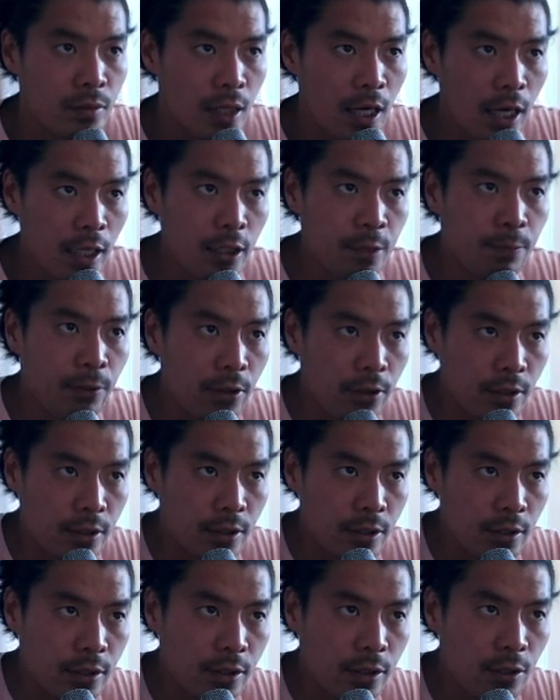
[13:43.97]
I just bought this
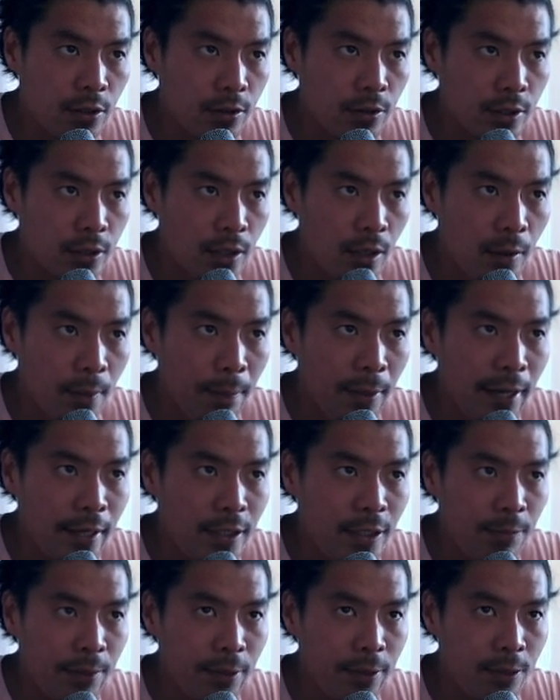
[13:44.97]
disc too. It's a
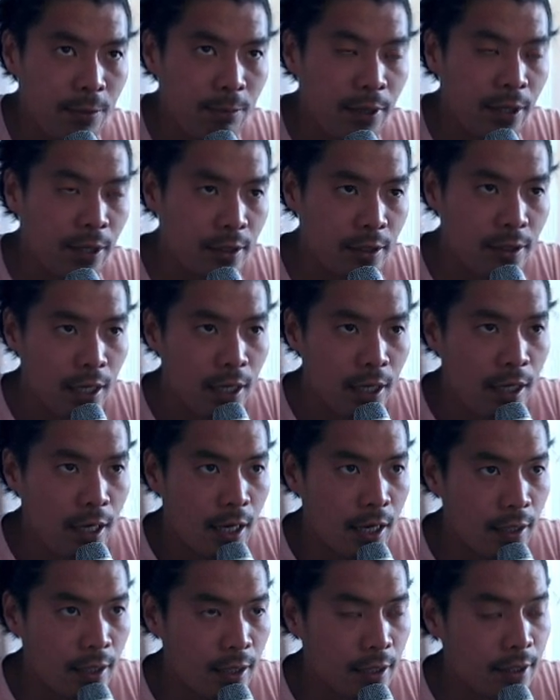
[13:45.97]
Page Pierce Buzz.
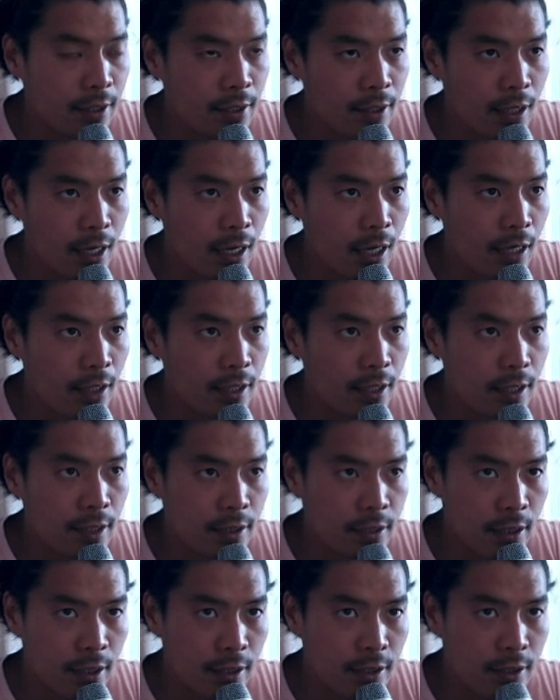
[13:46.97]
I like it a lot.
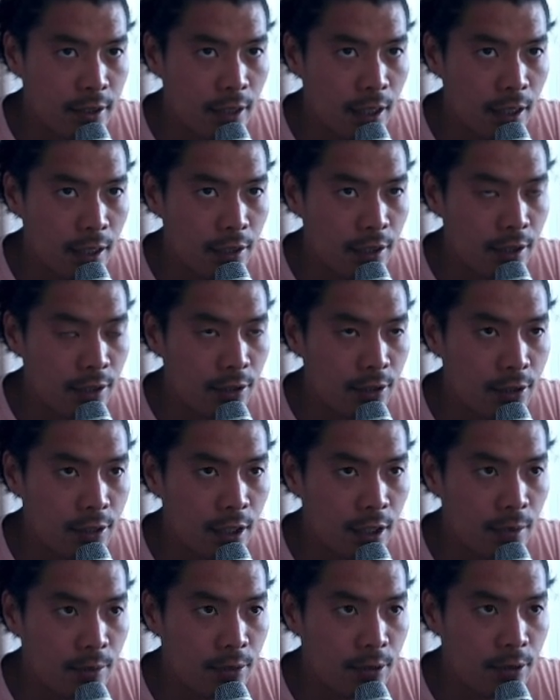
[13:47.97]
It's like slightly
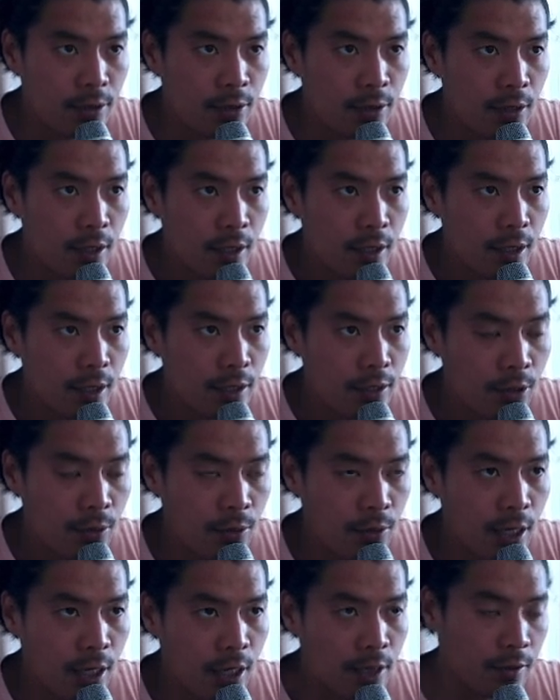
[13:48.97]
understable, and so
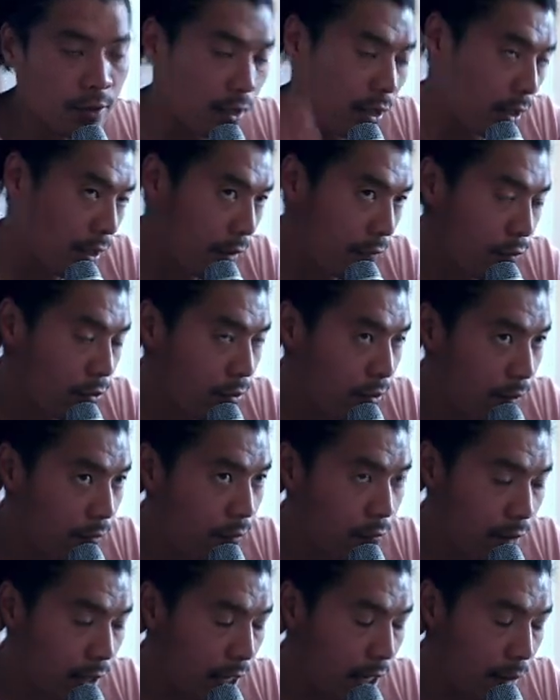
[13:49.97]
it kind of, like, if you throw it
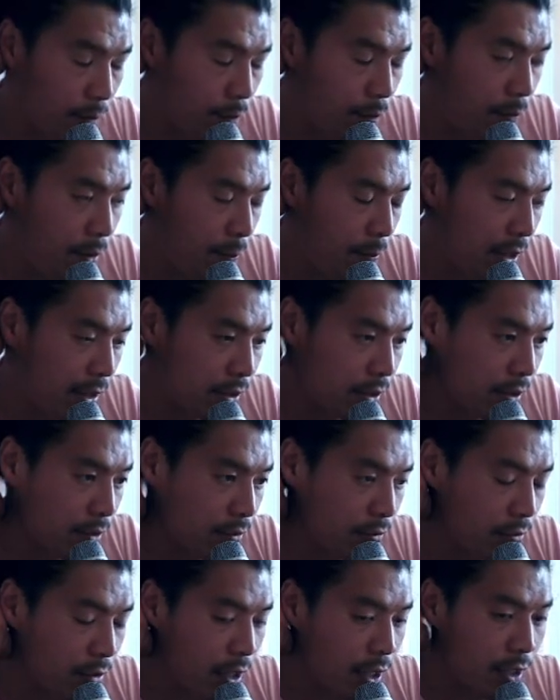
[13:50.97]
flat, it bends to the
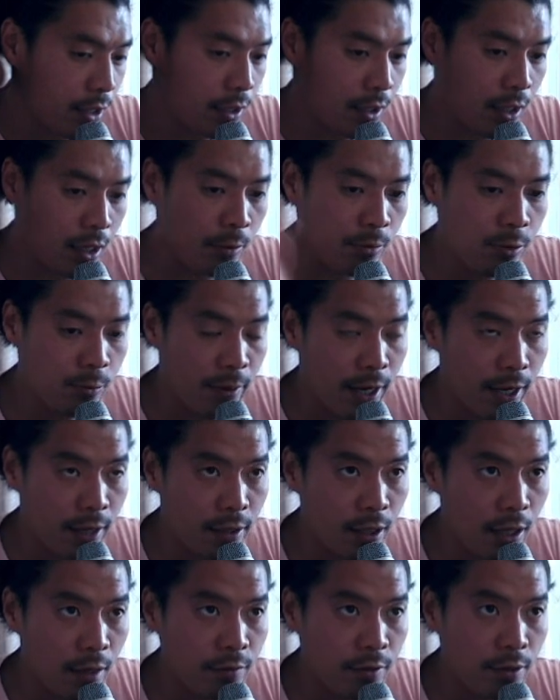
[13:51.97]
right and then comes back
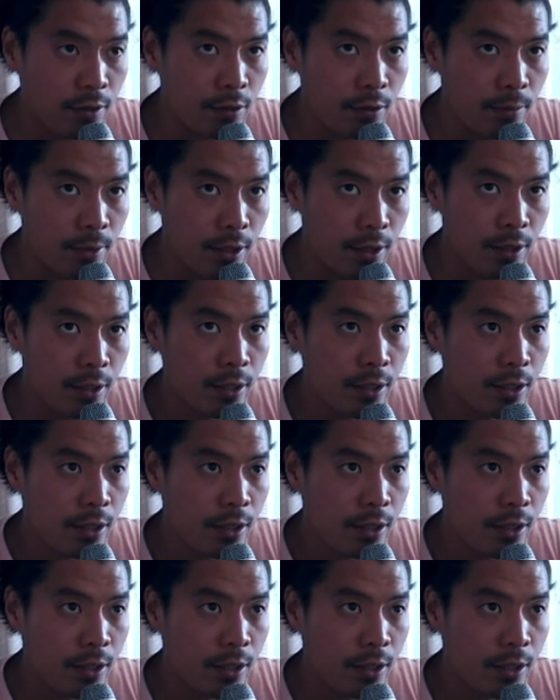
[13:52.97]
left a little bit.